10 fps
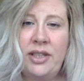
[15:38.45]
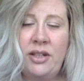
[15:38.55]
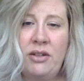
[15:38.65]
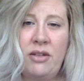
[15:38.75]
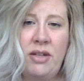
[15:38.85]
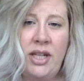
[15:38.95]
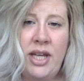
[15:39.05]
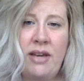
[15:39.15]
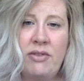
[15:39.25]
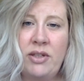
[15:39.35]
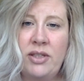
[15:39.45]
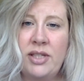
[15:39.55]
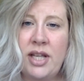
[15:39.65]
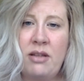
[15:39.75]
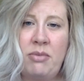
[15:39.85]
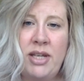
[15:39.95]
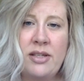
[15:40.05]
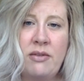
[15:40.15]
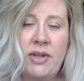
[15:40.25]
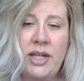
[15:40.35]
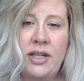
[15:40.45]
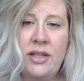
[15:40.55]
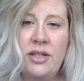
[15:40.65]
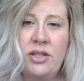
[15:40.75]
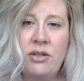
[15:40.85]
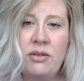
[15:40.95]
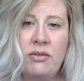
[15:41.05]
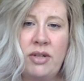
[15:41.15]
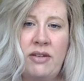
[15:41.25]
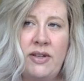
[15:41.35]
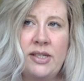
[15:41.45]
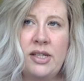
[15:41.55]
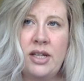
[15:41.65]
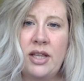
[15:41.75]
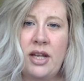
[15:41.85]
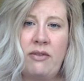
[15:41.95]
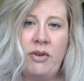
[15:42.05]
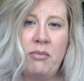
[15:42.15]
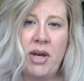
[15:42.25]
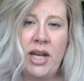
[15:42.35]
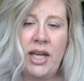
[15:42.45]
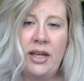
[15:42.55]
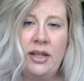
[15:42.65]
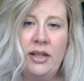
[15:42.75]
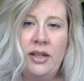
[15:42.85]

You need to have a good solid base going into this. You're investing a lot of your money.